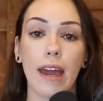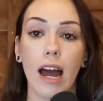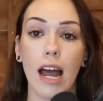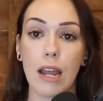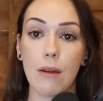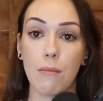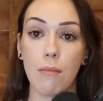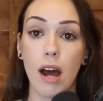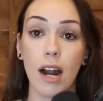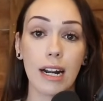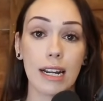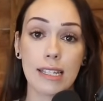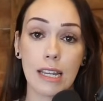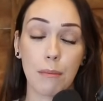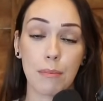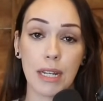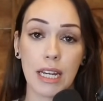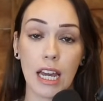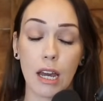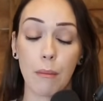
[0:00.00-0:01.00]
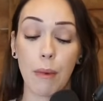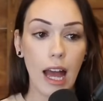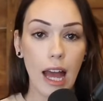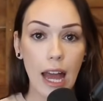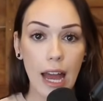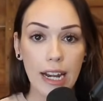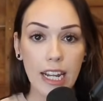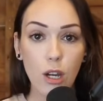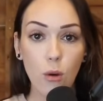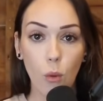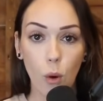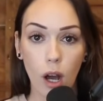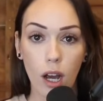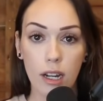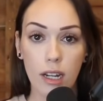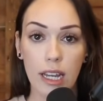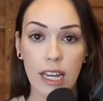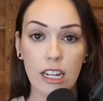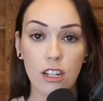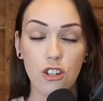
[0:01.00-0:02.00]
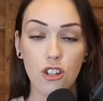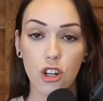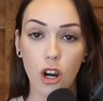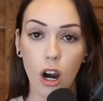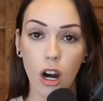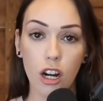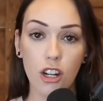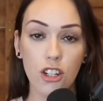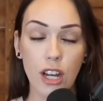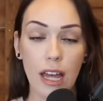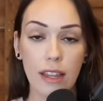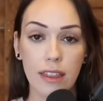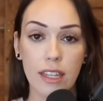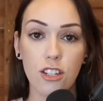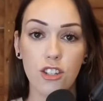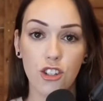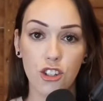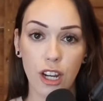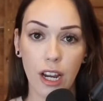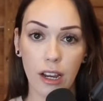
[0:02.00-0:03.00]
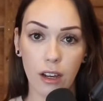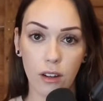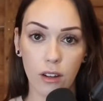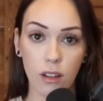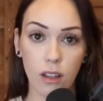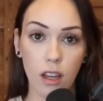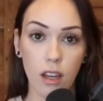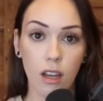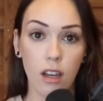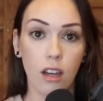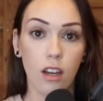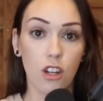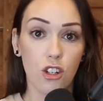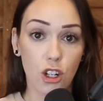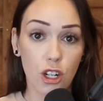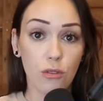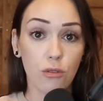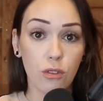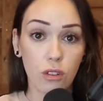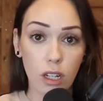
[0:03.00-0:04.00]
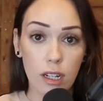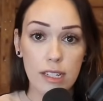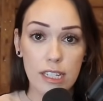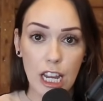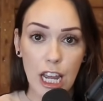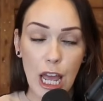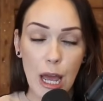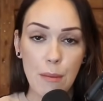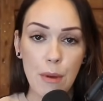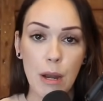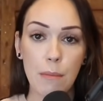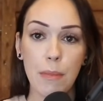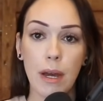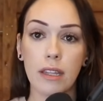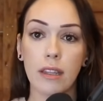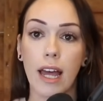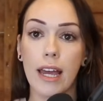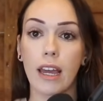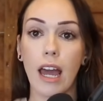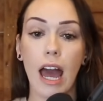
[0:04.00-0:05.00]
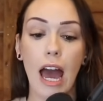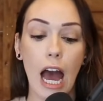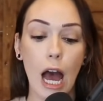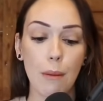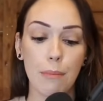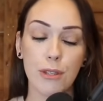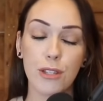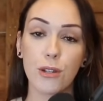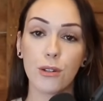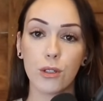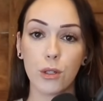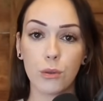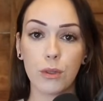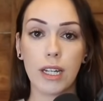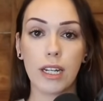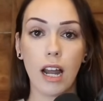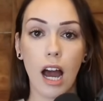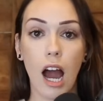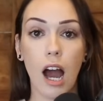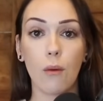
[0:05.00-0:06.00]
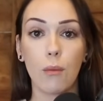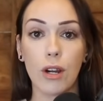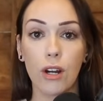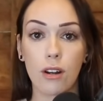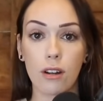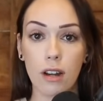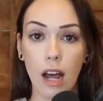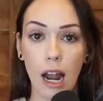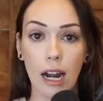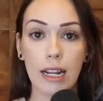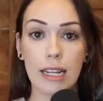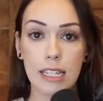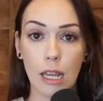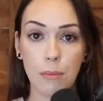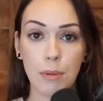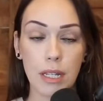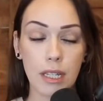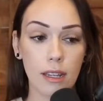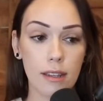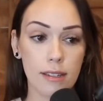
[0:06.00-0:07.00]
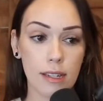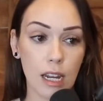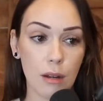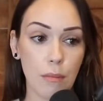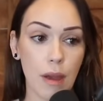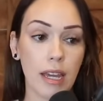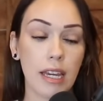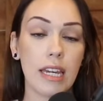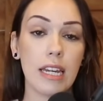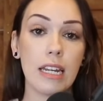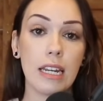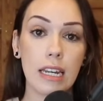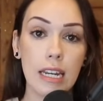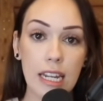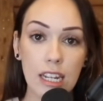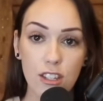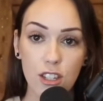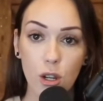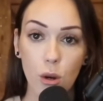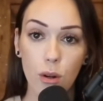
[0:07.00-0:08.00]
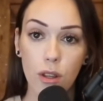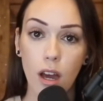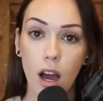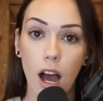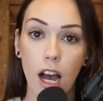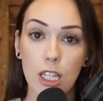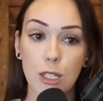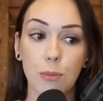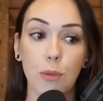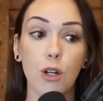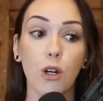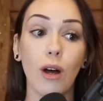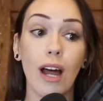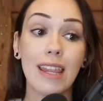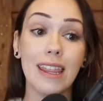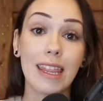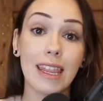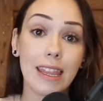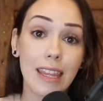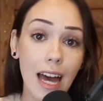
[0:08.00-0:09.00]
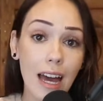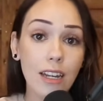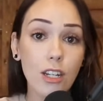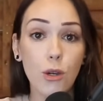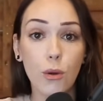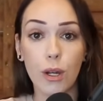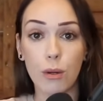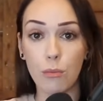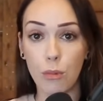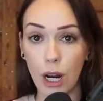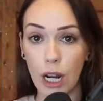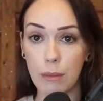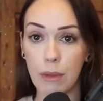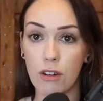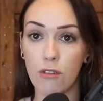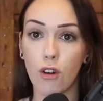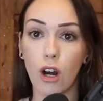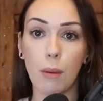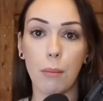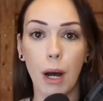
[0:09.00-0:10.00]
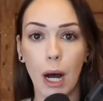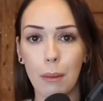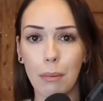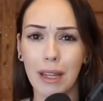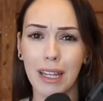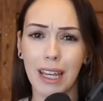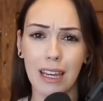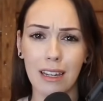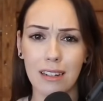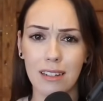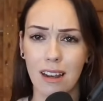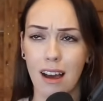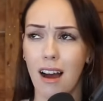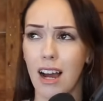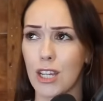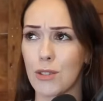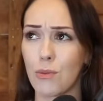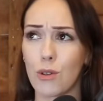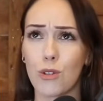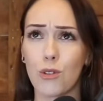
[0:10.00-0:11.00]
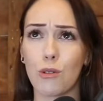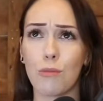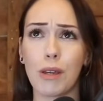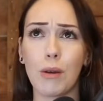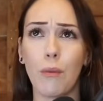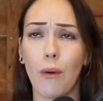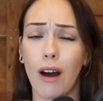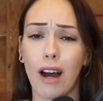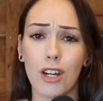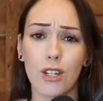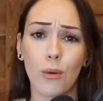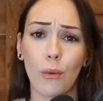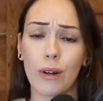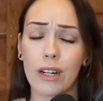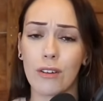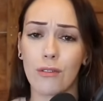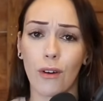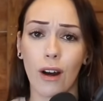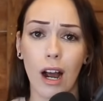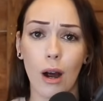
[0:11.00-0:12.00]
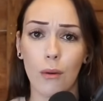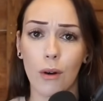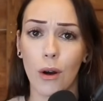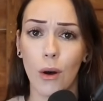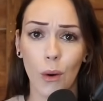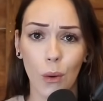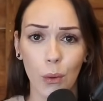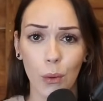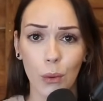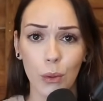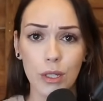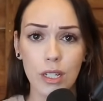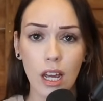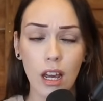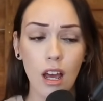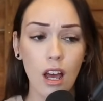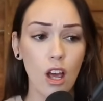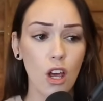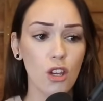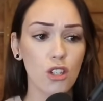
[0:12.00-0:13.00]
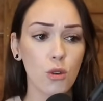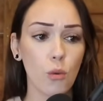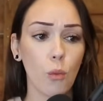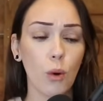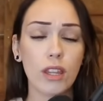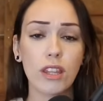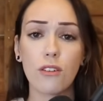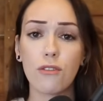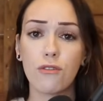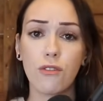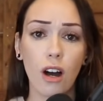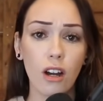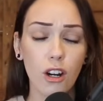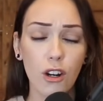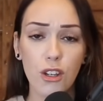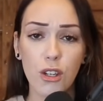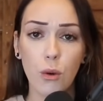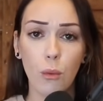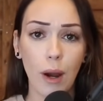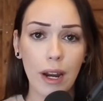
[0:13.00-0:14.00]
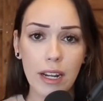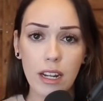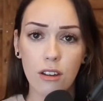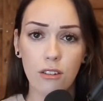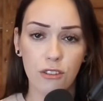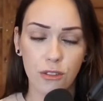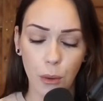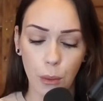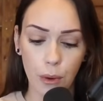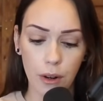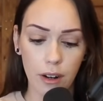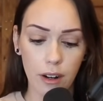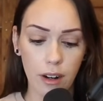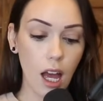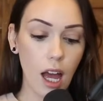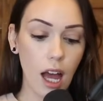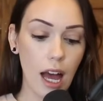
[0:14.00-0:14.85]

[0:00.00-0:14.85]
I am not accepting him. Anyone in charge at this jail should have looked at him and been like, absolutely not. We are not accepting this inmate. He needs to go to the hospital. And then you can bring him in for a public intox, which would be what, a 24-hour hold? So what the fuck are you waiting for?